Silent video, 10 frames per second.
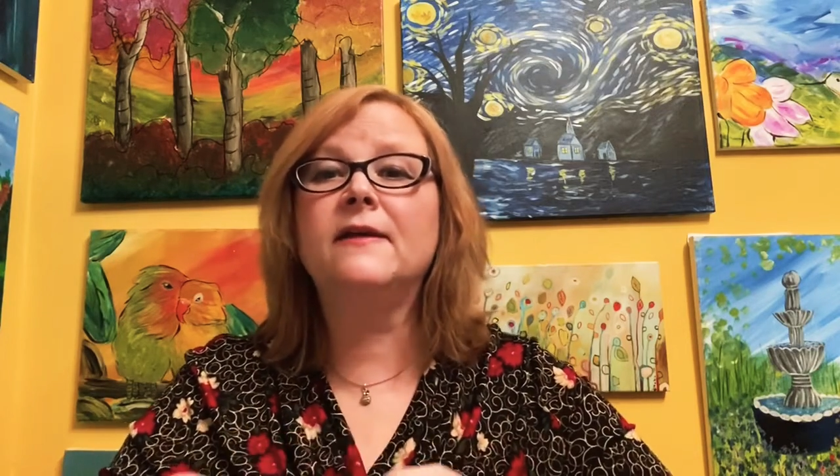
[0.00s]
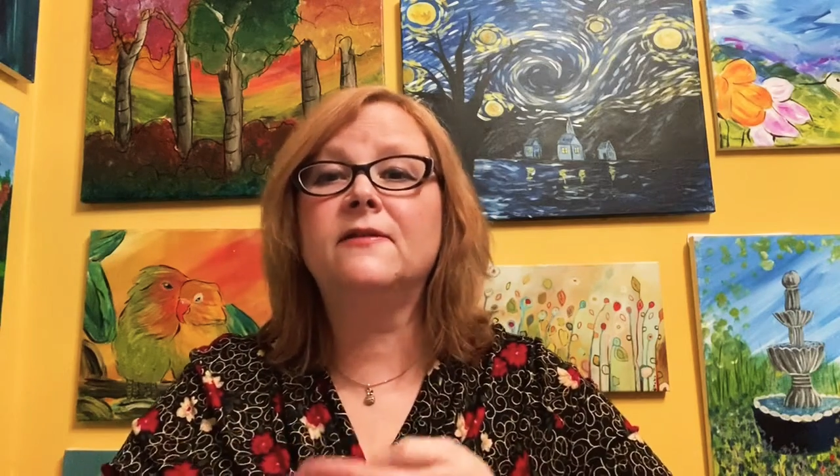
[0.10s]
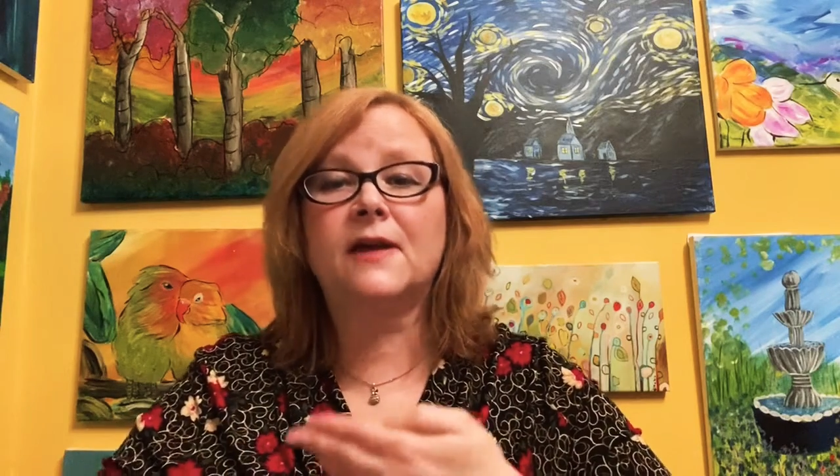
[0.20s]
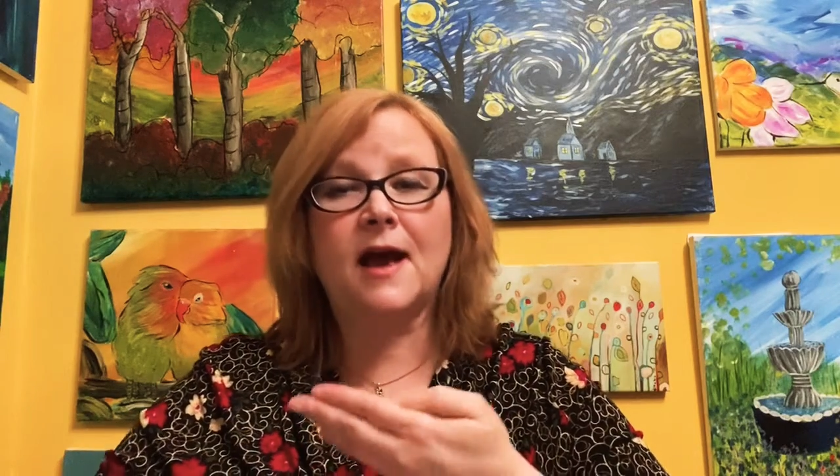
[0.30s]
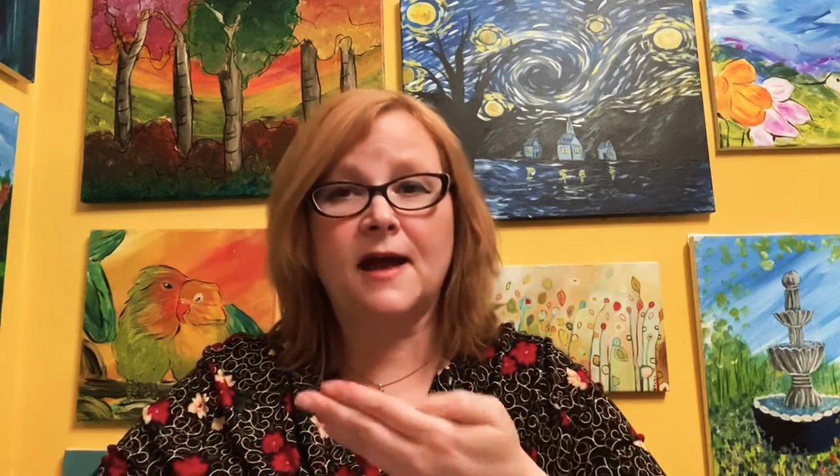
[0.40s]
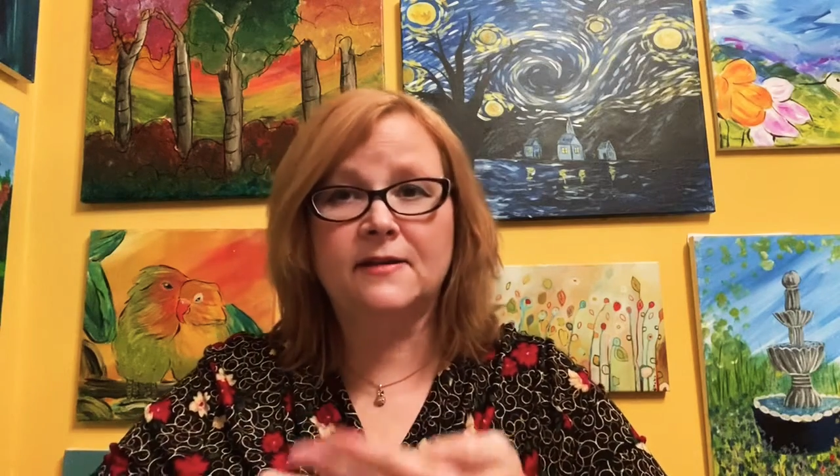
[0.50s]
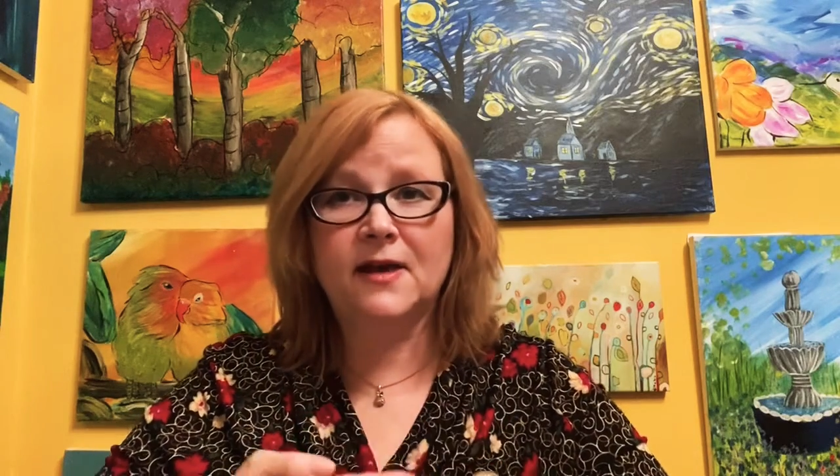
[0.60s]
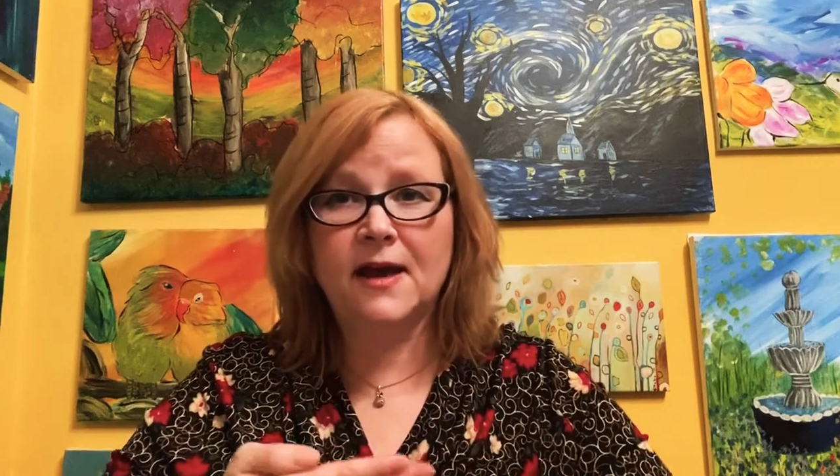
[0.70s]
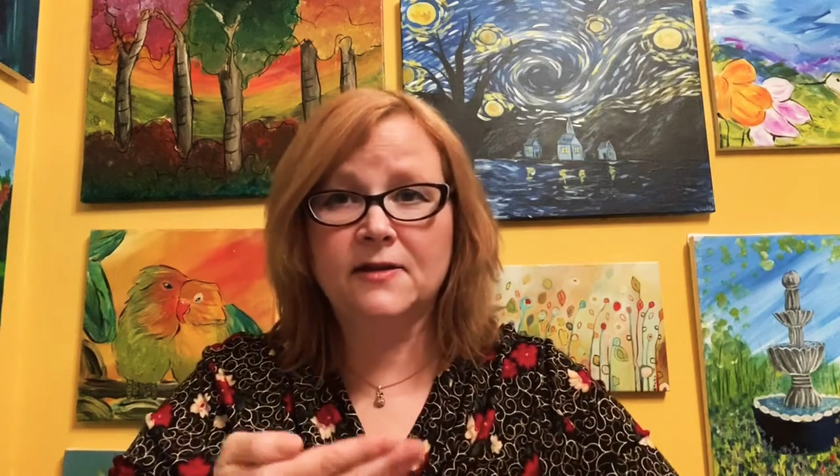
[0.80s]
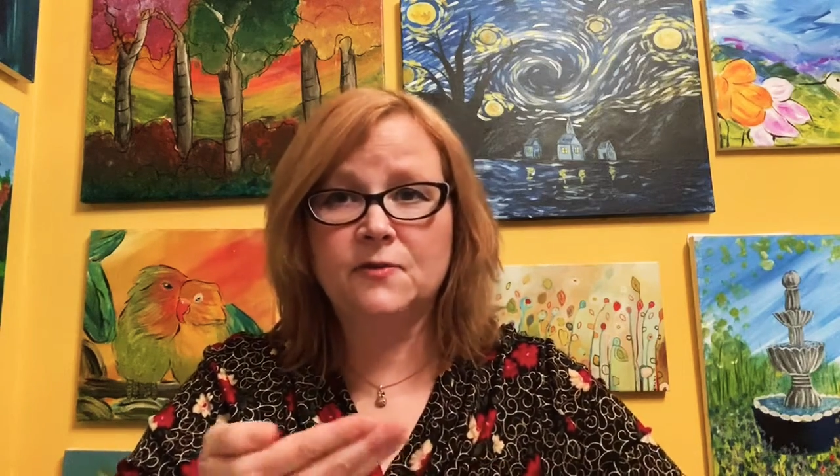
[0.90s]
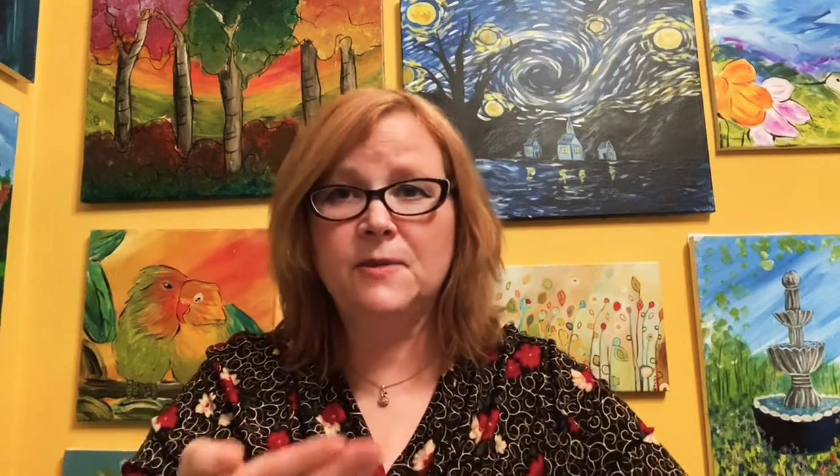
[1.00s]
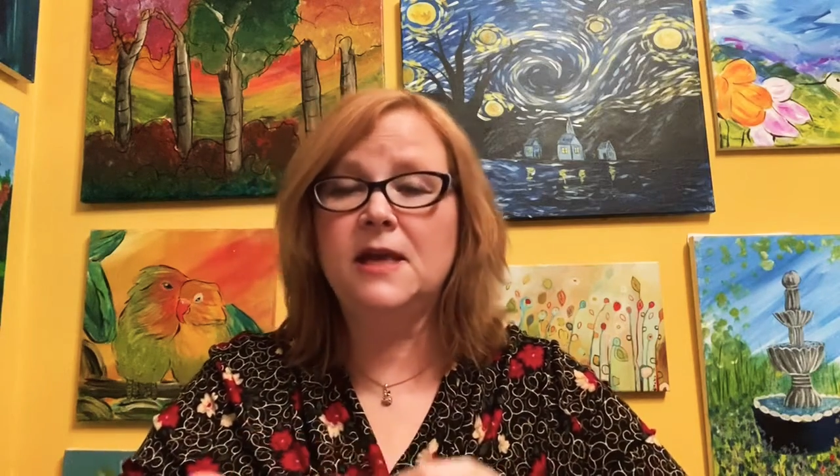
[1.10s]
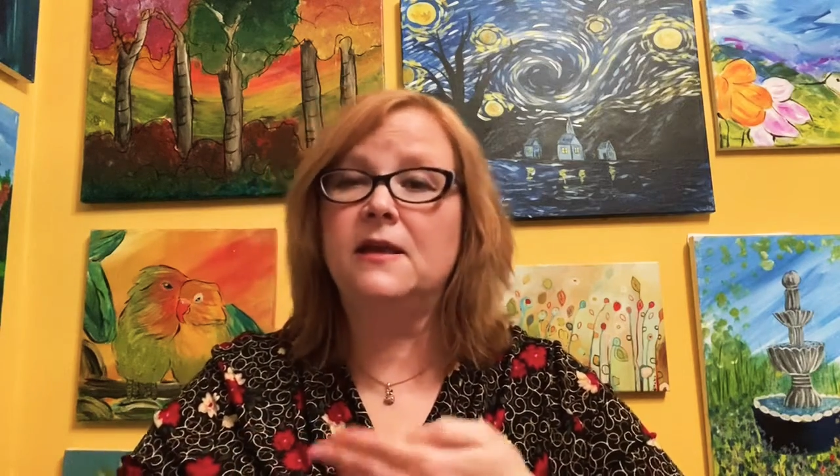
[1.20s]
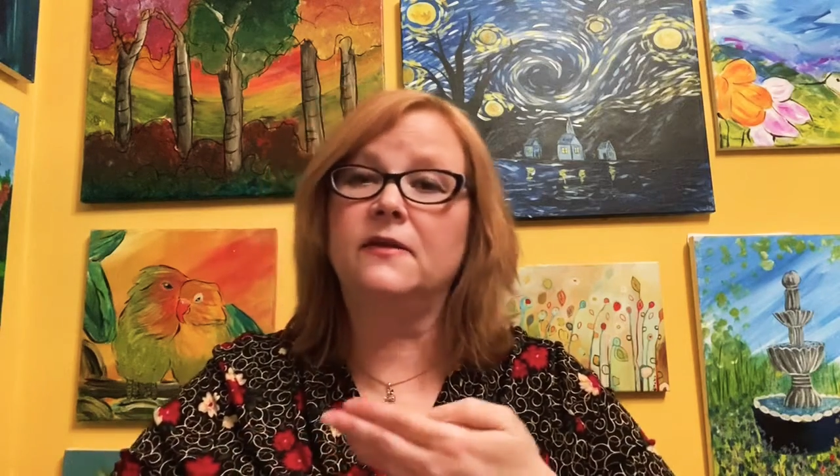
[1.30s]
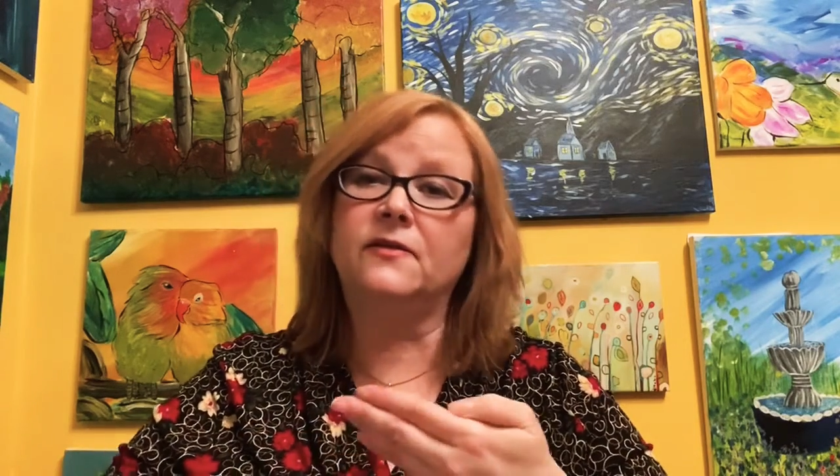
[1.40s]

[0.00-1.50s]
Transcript: to contact me.